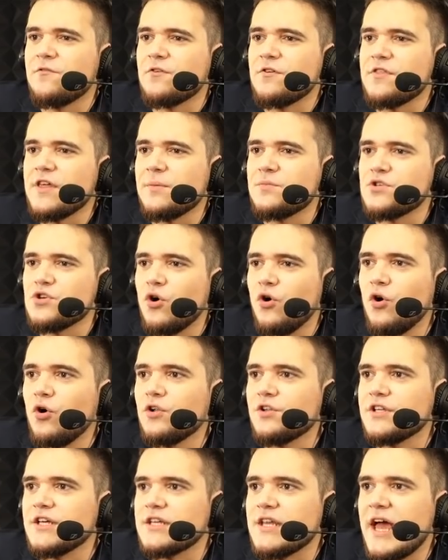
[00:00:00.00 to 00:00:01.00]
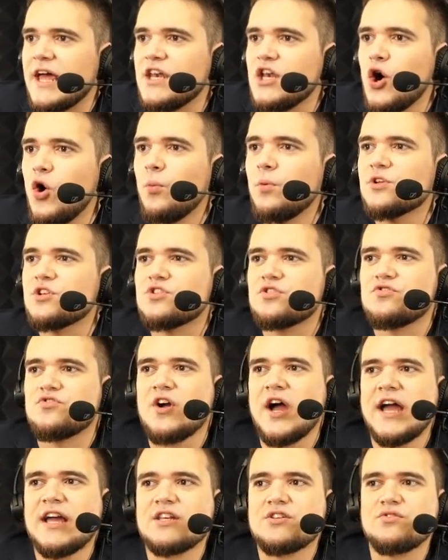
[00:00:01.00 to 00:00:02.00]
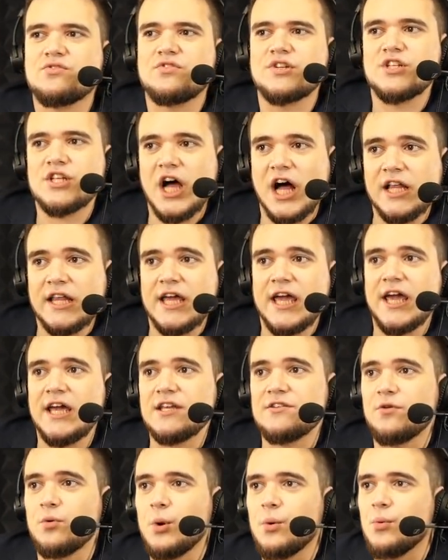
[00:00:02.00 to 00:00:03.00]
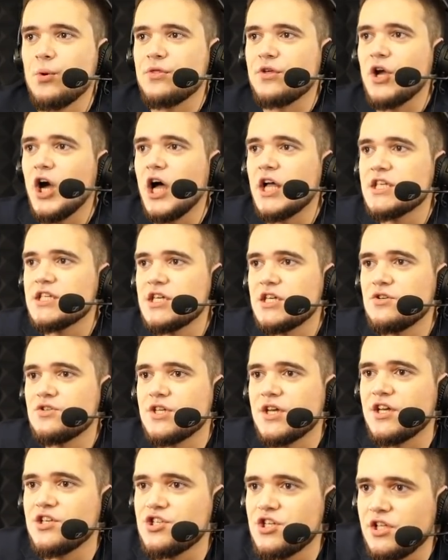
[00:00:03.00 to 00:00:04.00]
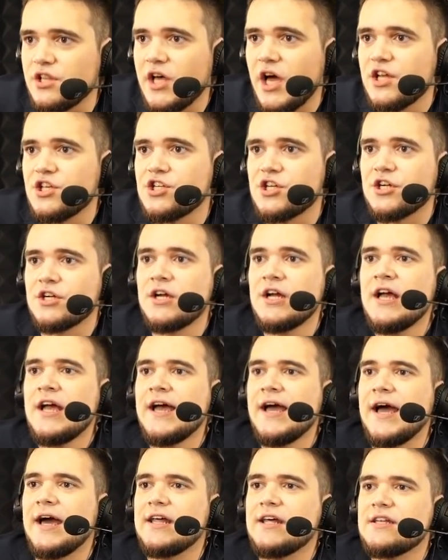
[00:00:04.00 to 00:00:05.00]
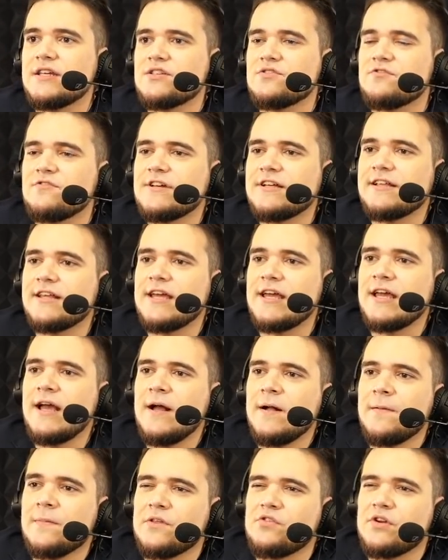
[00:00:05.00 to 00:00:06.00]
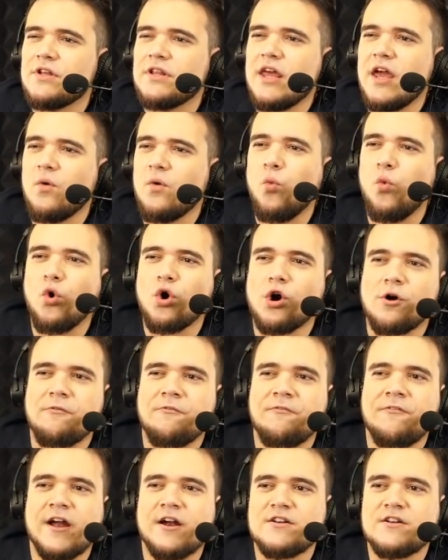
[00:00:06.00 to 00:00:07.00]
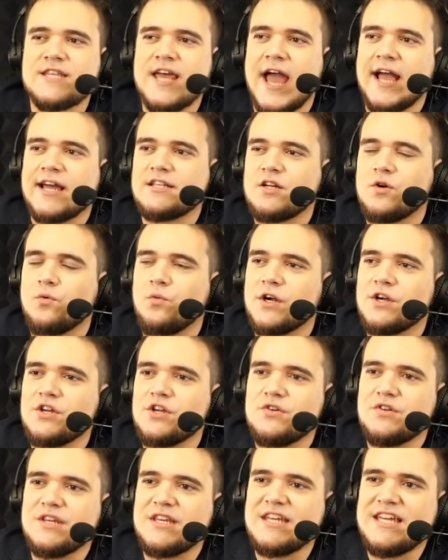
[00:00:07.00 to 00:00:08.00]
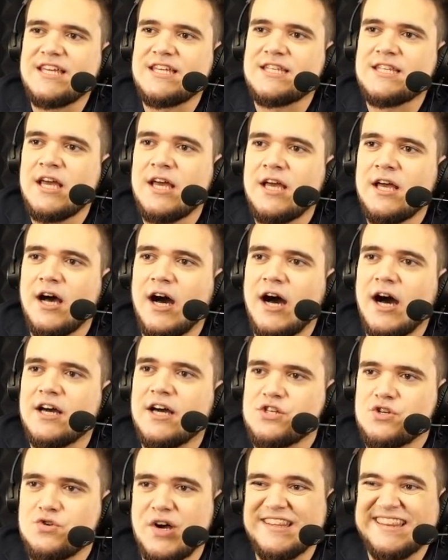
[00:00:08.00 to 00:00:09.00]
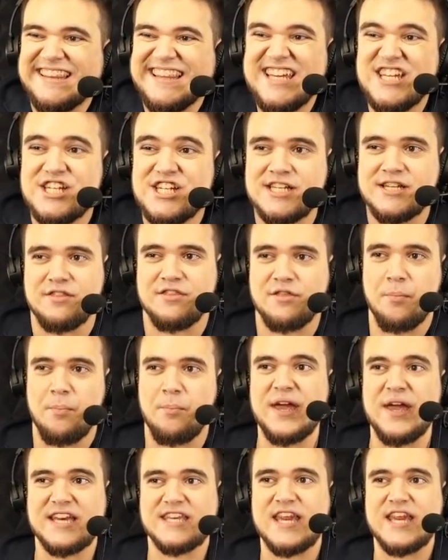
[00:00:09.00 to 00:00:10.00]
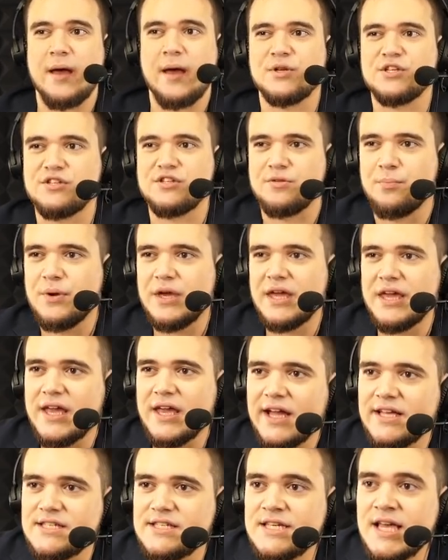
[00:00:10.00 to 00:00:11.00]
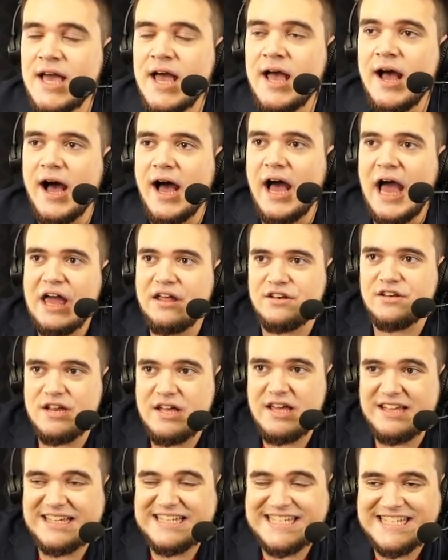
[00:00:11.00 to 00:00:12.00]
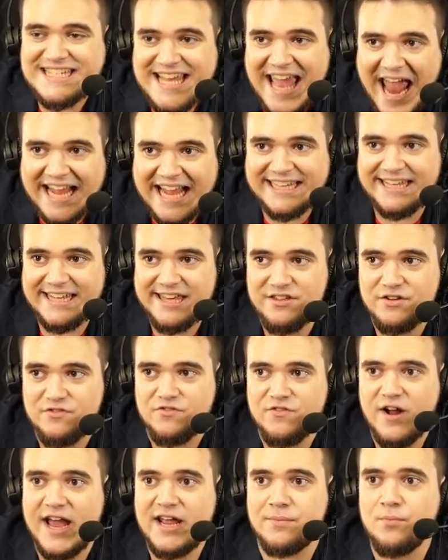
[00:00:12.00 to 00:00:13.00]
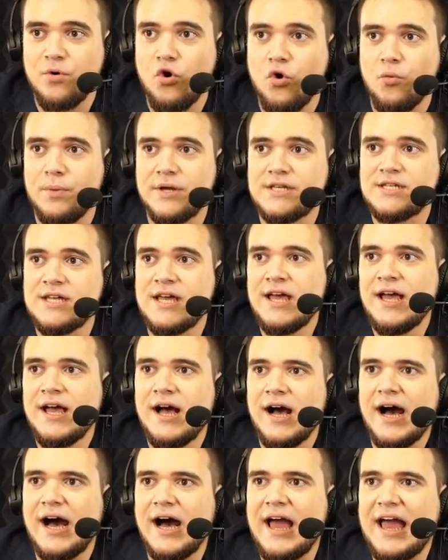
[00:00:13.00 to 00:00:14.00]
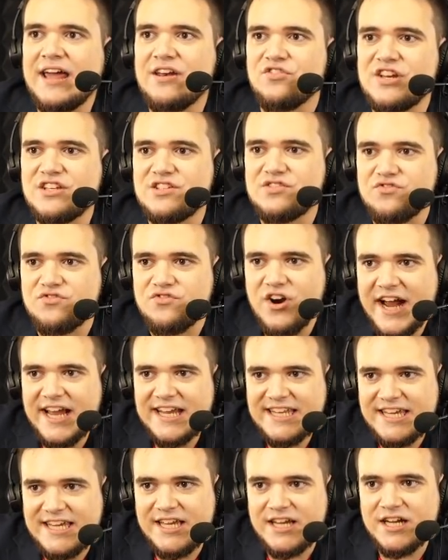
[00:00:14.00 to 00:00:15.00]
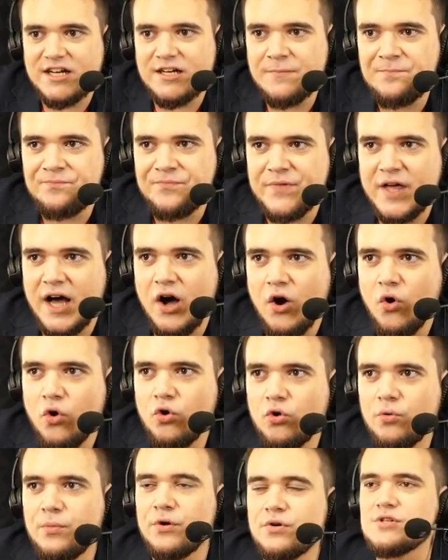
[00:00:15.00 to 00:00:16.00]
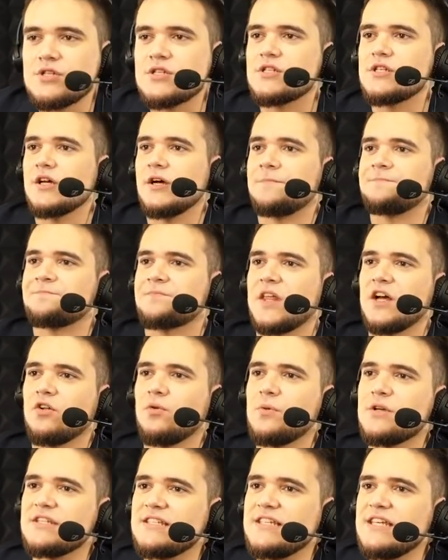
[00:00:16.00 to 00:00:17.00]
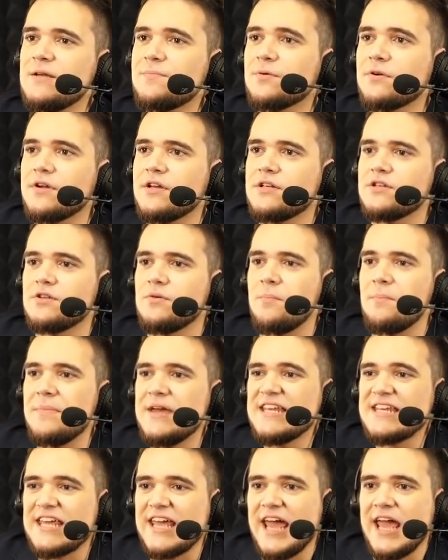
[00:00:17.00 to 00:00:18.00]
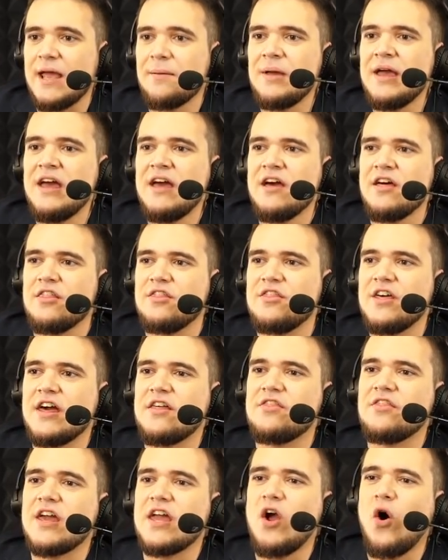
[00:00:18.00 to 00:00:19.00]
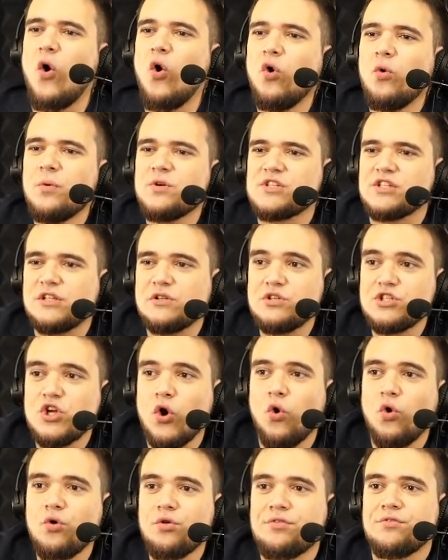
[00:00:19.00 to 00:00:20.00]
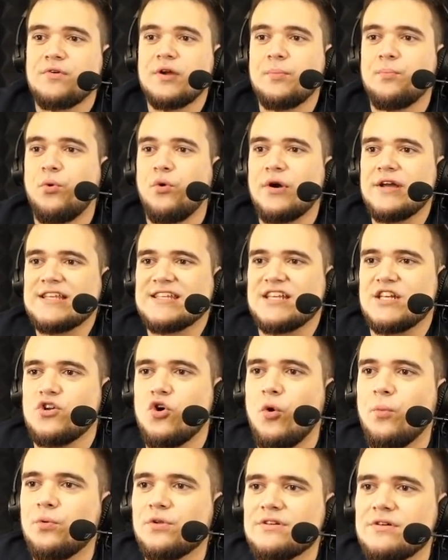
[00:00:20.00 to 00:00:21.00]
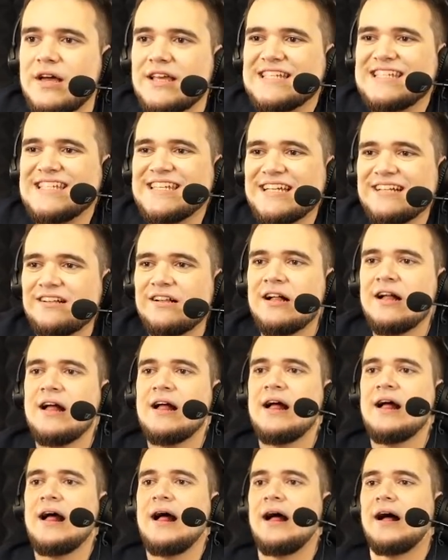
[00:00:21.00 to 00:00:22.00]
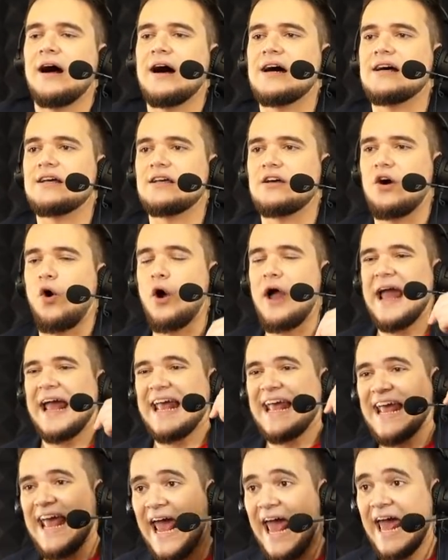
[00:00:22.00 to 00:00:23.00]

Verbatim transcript: them to hold it. And Noble tried to retaliate with Gonza using a G launcher, and it is really, really a warfare tactic where you need uh, to unleash the big damage, the big guns, uh, at exactly the right moment. Uh, and it's right here, uh, almost um, almost deeper into mid-game, that they almost lose all three points, and Noble still uh, again